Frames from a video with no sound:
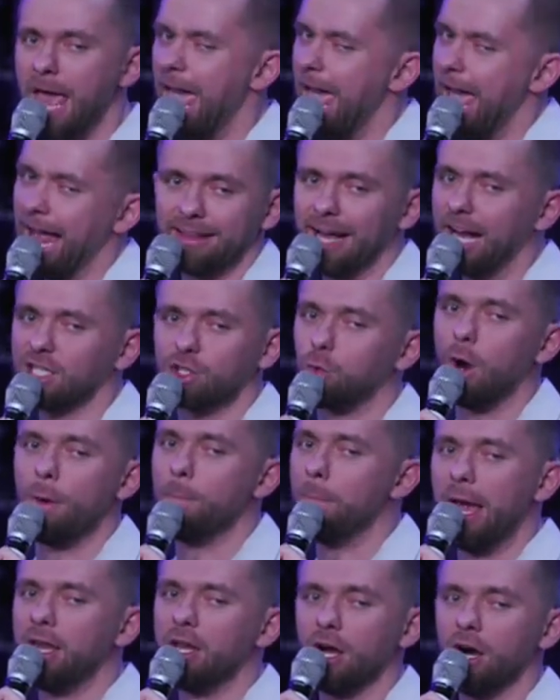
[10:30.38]
And that's why
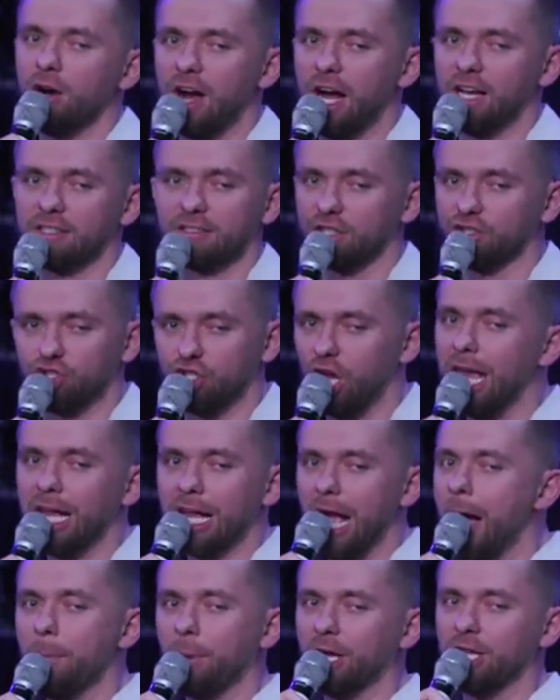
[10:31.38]
many of us are saying,
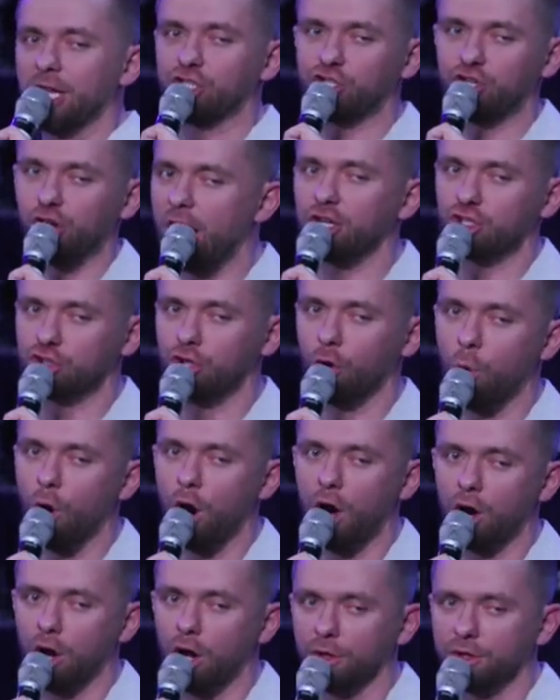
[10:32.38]
I'm going to change the
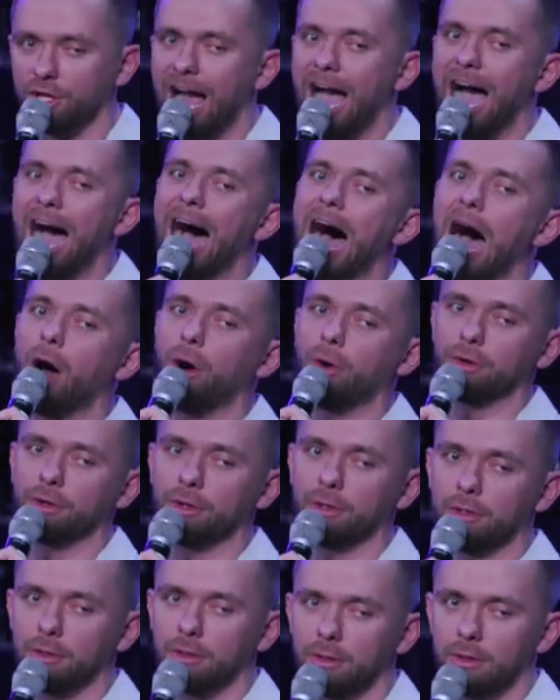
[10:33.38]
world. How?
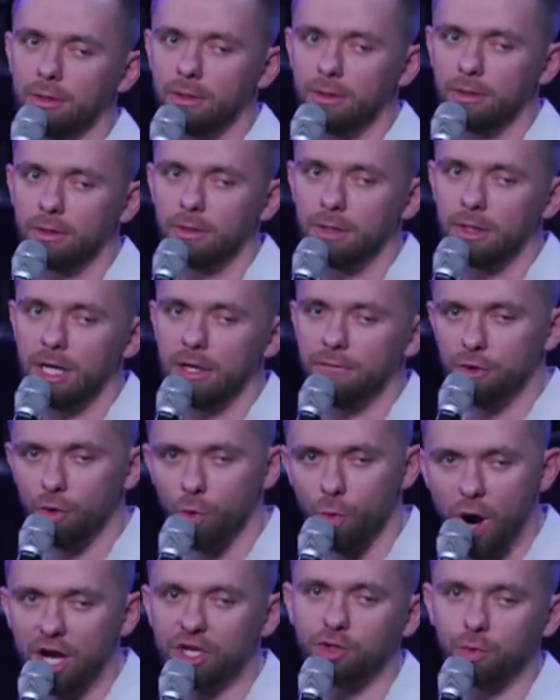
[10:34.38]
If you
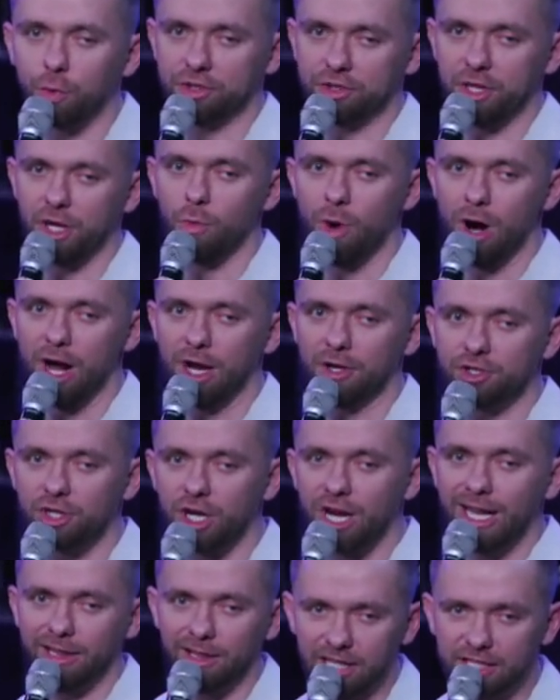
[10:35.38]
watch what they watch,
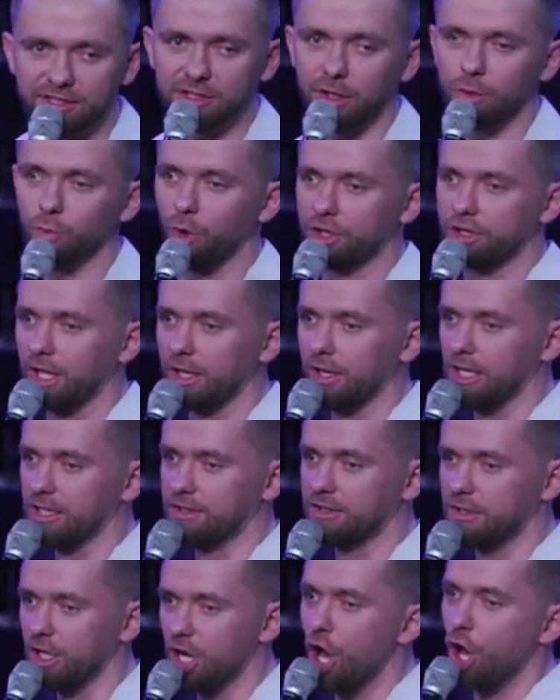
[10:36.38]
listen what they
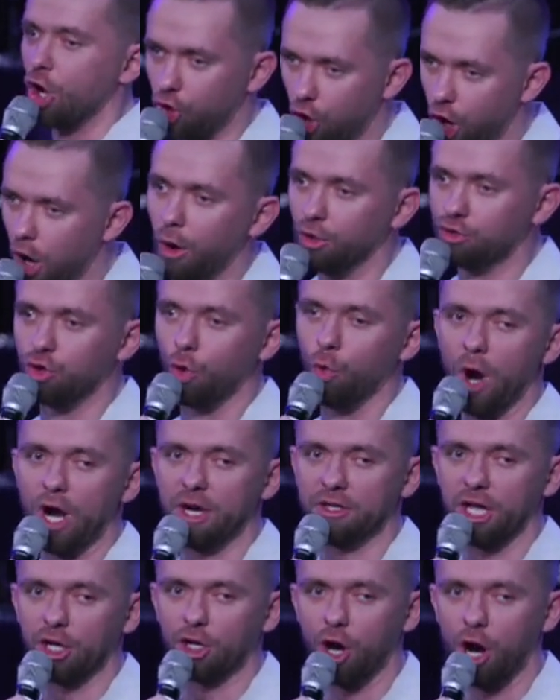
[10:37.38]
listen, go to where
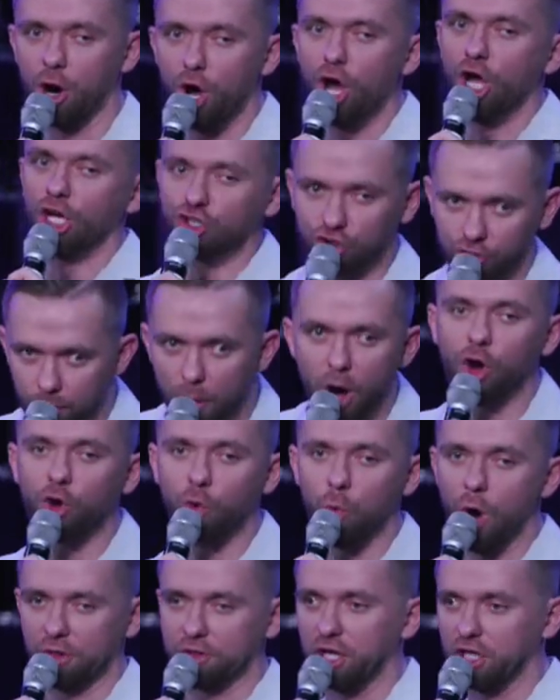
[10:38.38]
they go, smoke
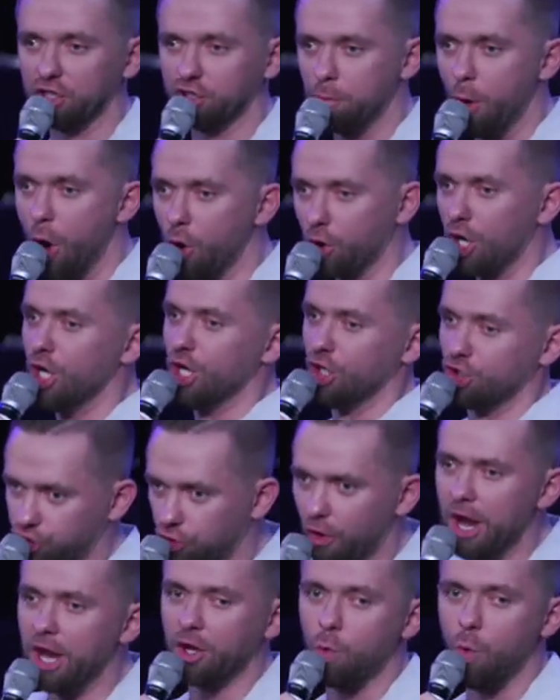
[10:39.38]
what they smoke,
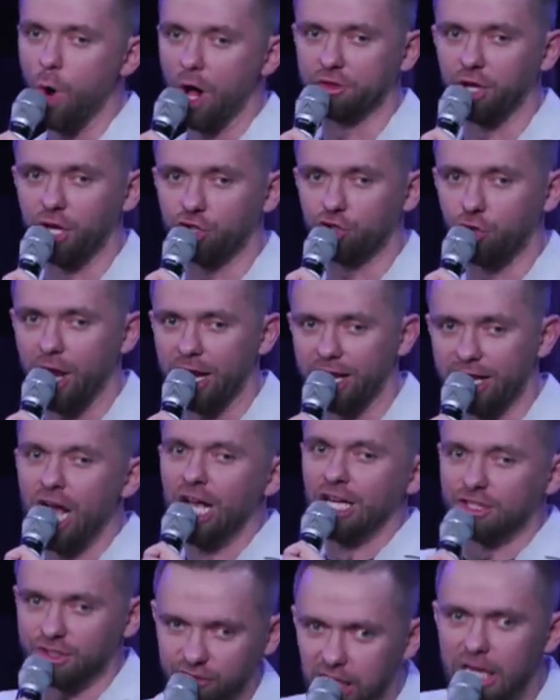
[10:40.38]
drink what they drink,
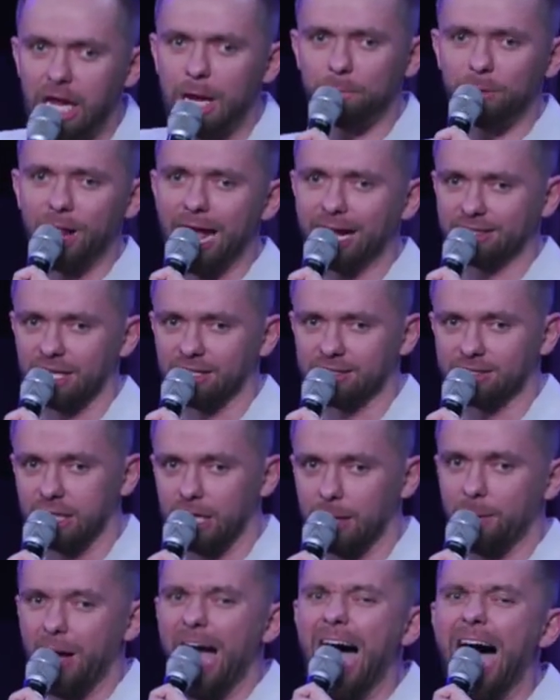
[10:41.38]
sleep like they sleep,
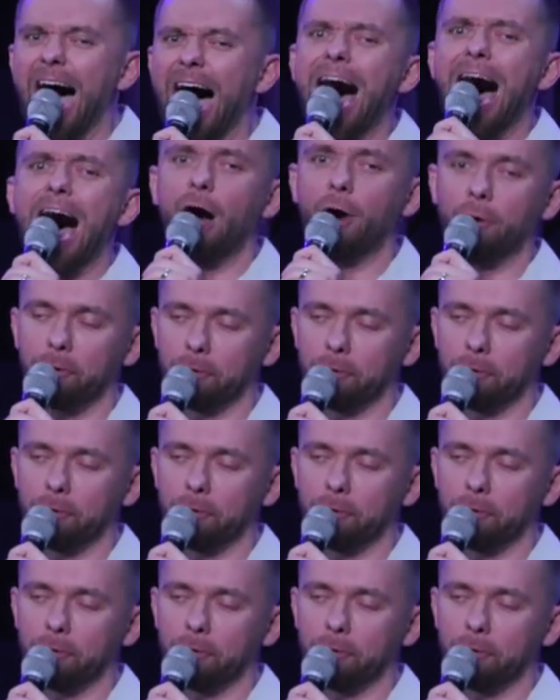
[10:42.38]
how?